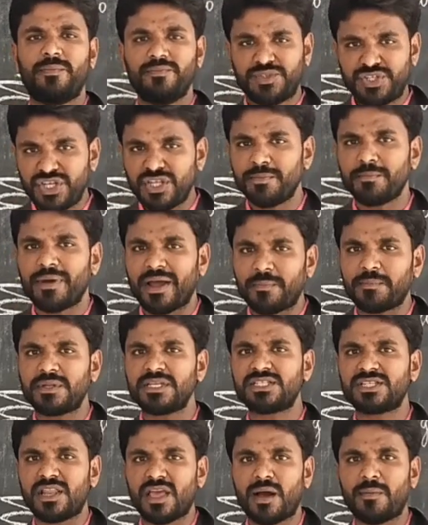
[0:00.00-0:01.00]

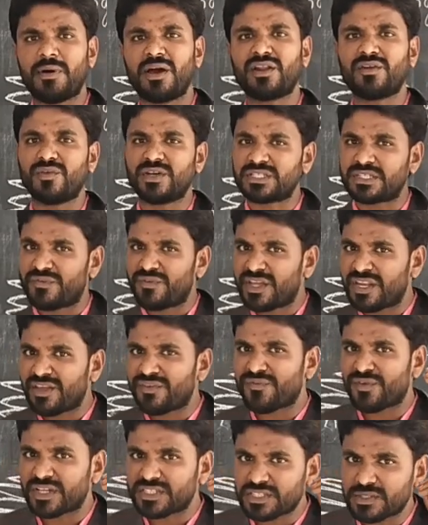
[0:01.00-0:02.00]
Jean-Baptiste Lamarck was the
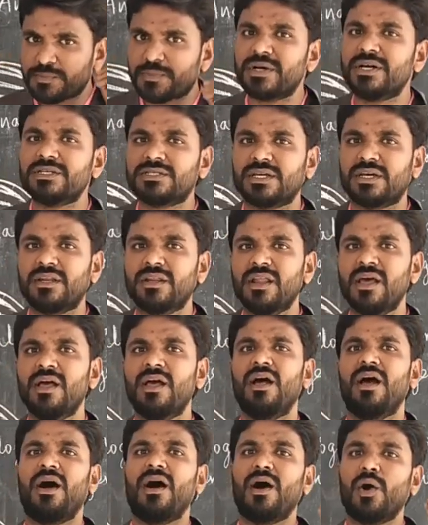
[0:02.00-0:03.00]
very first person
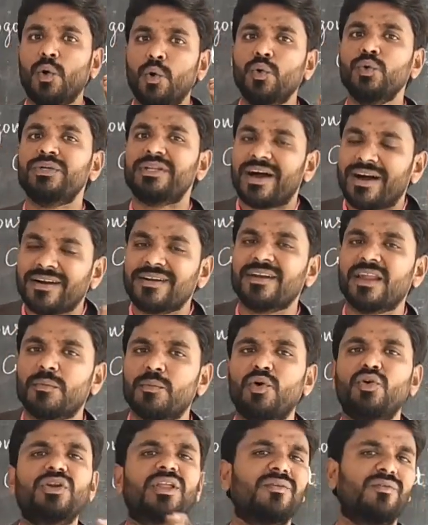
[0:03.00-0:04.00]
who talked
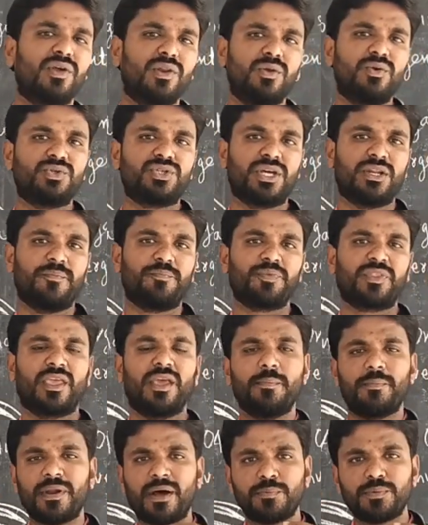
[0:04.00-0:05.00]
about evolution.
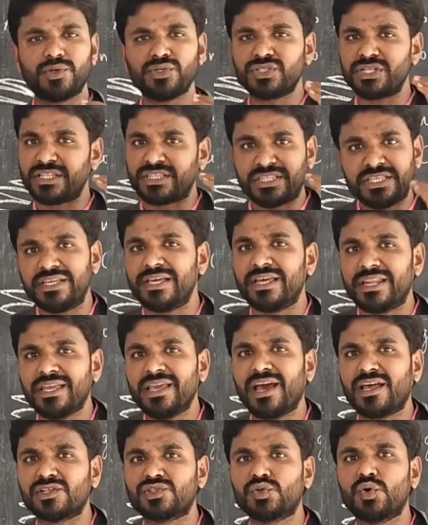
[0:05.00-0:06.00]
He proposed a
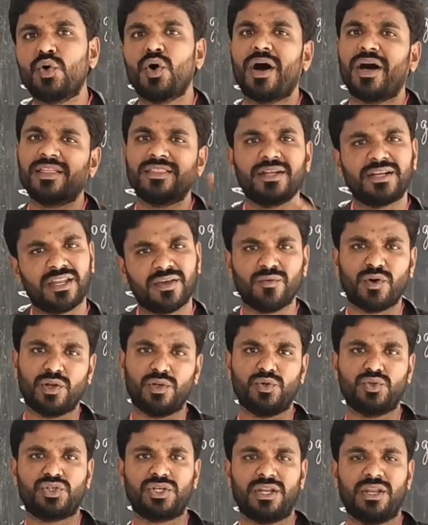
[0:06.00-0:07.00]
theory also on that
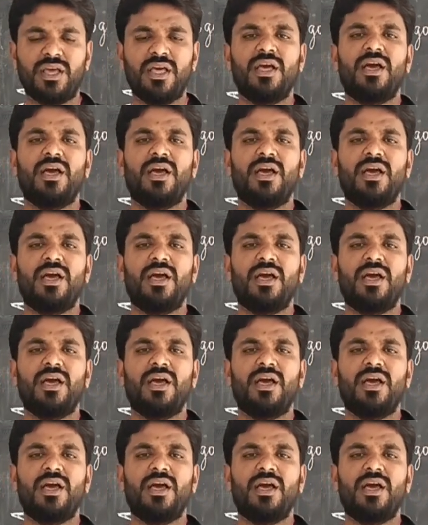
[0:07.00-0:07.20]
evolution.